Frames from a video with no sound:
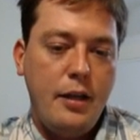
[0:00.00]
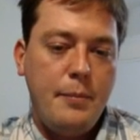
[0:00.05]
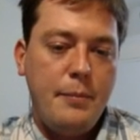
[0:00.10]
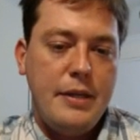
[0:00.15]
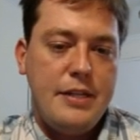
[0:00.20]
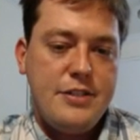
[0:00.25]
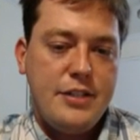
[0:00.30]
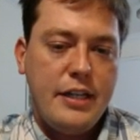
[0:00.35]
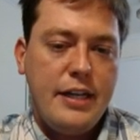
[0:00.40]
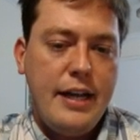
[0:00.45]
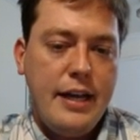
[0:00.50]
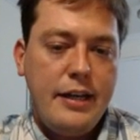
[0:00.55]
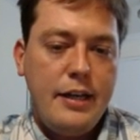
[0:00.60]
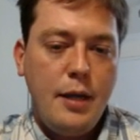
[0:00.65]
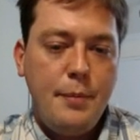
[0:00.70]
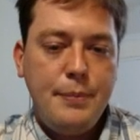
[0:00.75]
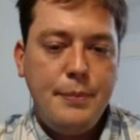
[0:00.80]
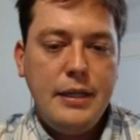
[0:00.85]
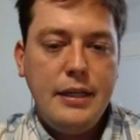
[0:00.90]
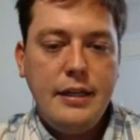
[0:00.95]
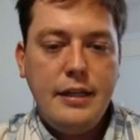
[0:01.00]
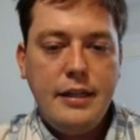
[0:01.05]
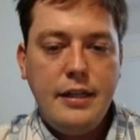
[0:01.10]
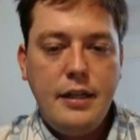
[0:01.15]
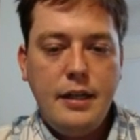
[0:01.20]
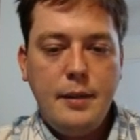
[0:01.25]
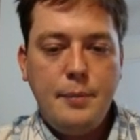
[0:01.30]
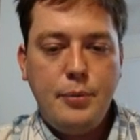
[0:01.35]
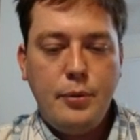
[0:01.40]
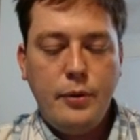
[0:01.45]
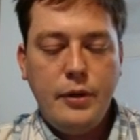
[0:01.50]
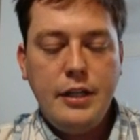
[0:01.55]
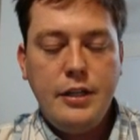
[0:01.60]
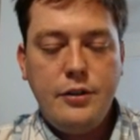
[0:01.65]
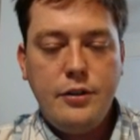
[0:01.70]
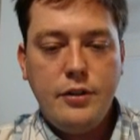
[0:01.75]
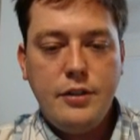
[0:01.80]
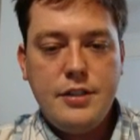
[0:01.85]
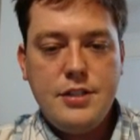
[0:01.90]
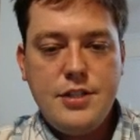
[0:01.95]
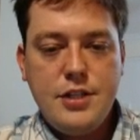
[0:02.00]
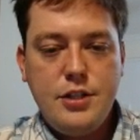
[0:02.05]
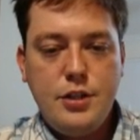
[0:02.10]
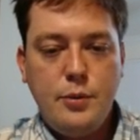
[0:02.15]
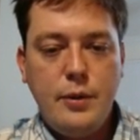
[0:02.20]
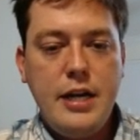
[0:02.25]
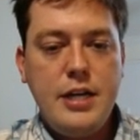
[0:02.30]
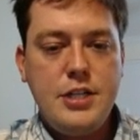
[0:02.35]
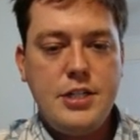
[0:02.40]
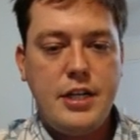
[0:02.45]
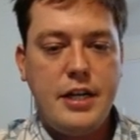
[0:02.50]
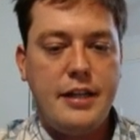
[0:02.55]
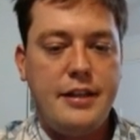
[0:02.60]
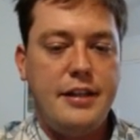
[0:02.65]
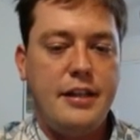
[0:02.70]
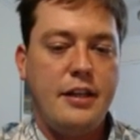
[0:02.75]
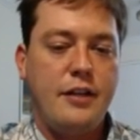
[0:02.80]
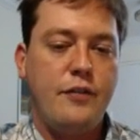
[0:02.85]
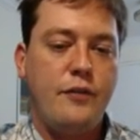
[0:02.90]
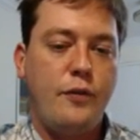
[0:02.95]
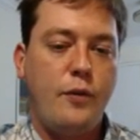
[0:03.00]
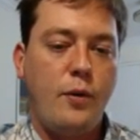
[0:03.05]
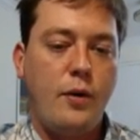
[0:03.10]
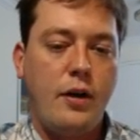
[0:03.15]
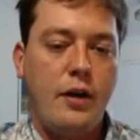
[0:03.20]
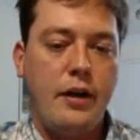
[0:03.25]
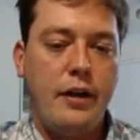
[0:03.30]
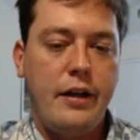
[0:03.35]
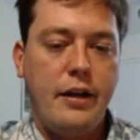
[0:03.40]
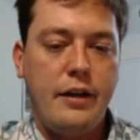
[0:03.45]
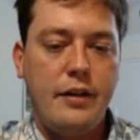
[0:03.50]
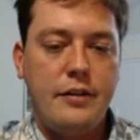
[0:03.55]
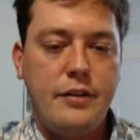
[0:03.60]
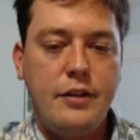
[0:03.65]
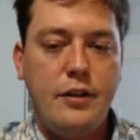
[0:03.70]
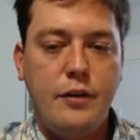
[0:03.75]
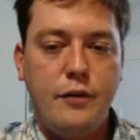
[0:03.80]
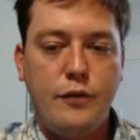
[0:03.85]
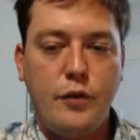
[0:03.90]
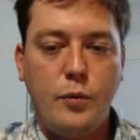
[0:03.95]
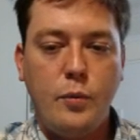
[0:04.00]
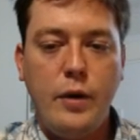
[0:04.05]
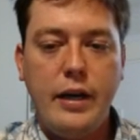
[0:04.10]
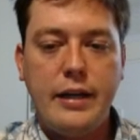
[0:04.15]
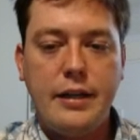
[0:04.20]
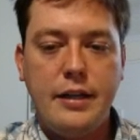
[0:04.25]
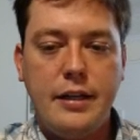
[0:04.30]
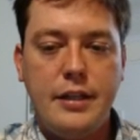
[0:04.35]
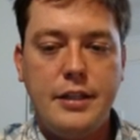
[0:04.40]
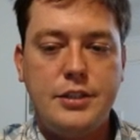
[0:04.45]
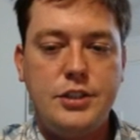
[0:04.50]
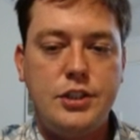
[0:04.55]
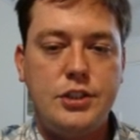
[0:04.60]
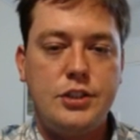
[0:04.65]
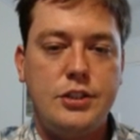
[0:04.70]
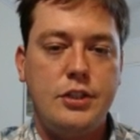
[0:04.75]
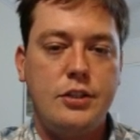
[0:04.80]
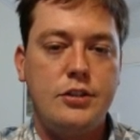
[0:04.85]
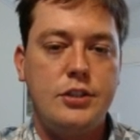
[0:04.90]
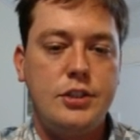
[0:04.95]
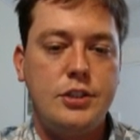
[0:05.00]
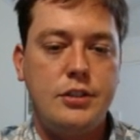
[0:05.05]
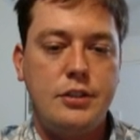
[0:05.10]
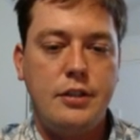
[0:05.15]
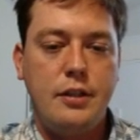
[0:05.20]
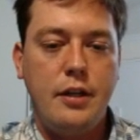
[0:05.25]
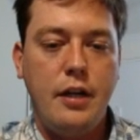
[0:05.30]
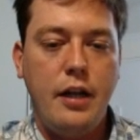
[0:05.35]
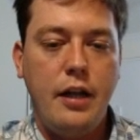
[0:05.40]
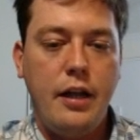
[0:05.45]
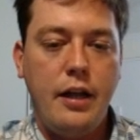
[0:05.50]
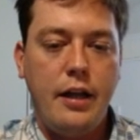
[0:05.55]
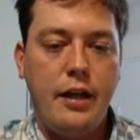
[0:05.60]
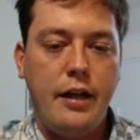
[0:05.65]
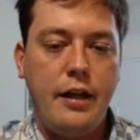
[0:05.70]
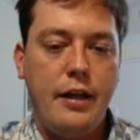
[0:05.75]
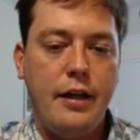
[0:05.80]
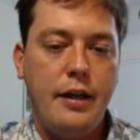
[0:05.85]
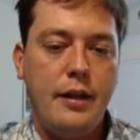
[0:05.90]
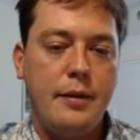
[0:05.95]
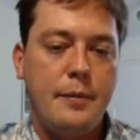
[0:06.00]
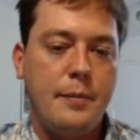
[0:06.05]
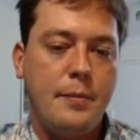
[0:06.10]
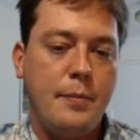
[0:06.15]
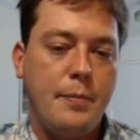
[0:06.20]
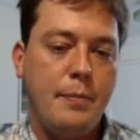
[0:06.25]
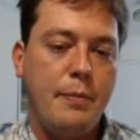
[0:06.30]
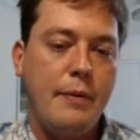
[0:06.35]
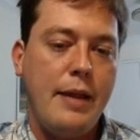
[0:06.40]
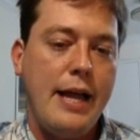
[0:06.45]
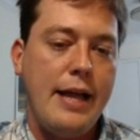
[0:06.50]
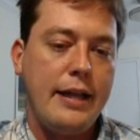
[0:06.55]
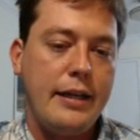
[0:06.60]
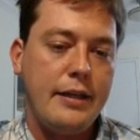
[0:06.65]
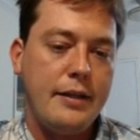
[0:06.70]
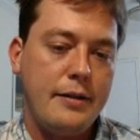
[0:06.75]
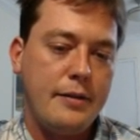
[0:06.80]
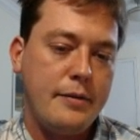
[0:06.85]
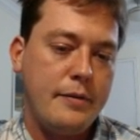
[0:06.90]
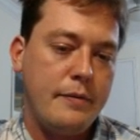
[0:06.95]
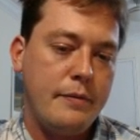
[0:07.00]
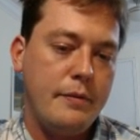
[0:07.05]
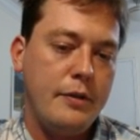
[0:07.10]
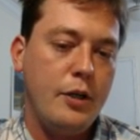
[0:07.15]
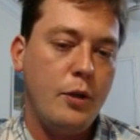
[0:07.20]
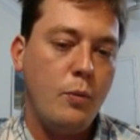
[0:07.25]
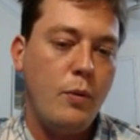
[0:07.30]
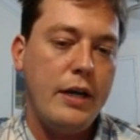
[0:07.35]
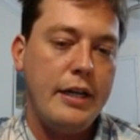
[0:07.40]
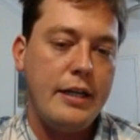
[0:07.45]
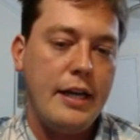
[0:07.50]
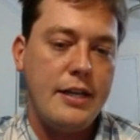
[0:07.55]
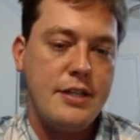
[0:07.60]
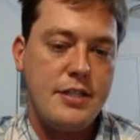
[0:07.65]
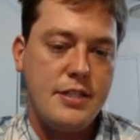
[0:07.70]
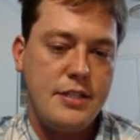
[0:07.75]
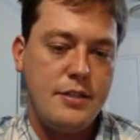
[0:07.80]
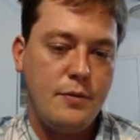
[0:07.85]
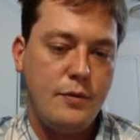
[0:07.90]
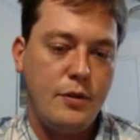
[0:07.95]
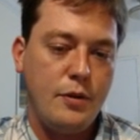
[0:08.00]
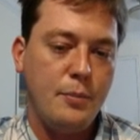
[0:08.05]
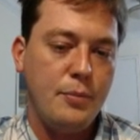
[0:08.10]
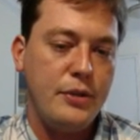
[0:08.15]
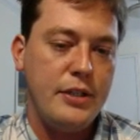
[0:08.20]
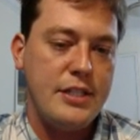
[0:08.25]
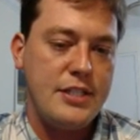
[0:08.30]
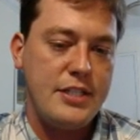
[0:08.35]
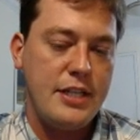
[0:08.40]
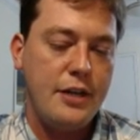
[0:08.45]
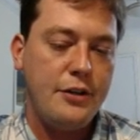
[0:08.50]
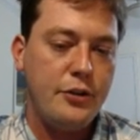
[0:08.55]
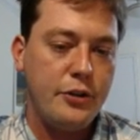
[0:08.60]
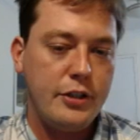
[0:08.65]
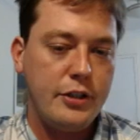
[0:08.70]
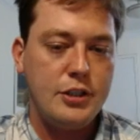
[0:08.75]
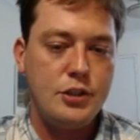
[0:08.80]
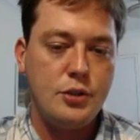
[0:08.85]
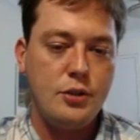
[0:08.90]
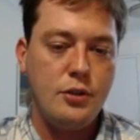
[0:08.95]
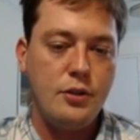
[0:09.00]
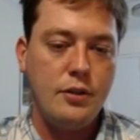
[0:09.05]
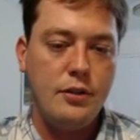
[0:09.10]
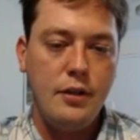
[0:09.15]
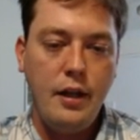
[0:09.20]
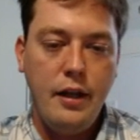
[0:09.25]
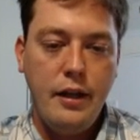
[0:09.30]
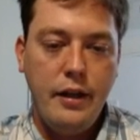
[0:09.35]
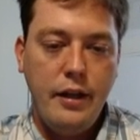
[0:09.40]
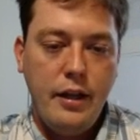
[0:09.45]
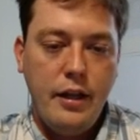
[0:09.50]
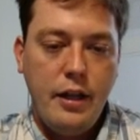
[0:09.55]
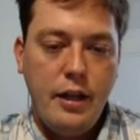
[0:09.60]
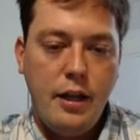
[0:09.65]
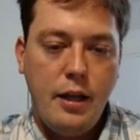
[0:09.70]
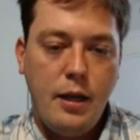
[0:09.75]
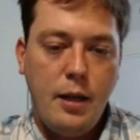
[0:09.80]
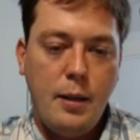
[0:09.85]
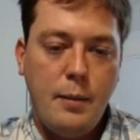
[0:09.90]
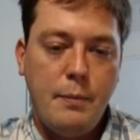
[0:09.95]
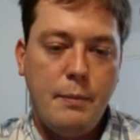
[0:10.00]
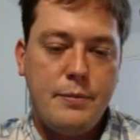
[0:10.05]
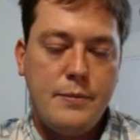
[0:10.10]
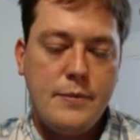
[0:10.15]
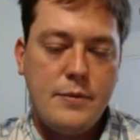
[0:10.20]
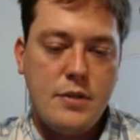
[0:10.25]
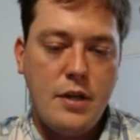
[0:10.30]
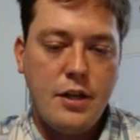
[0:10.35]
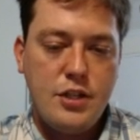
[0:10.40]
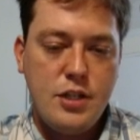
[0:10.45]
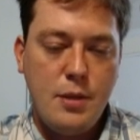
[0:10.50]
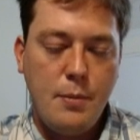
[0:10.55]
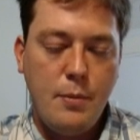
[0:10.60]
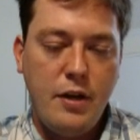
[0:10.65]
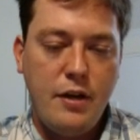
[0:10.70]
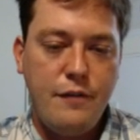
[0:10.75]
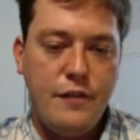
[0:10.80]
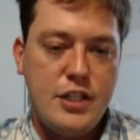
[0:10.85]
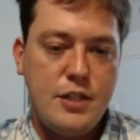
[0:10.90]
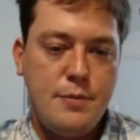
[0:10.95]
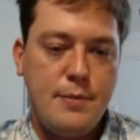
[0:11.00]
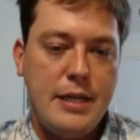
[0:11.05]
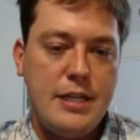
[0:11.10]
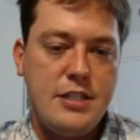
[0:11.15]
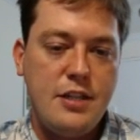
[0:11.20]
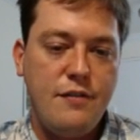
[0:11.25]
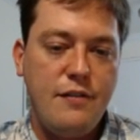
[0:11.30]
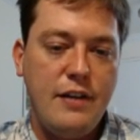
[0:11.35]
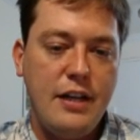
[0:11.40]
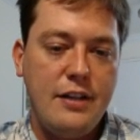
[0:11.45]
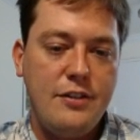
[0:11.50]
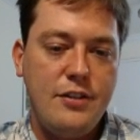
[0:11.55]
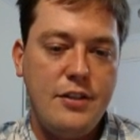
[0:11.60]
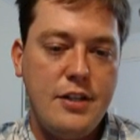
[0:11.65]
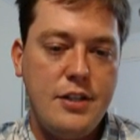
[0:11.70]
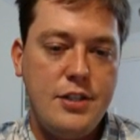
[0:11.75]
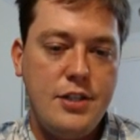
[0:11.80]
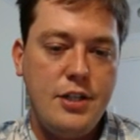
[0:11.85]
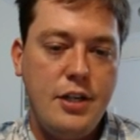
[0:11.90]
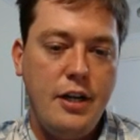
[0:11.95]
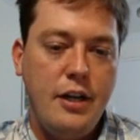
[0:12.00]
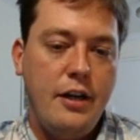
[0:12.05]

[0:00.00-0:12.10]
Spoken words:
It's going to end up being in a pretty good situation, I think, for white. It's just there's black. White has complete center control, somewhat of a space advantage.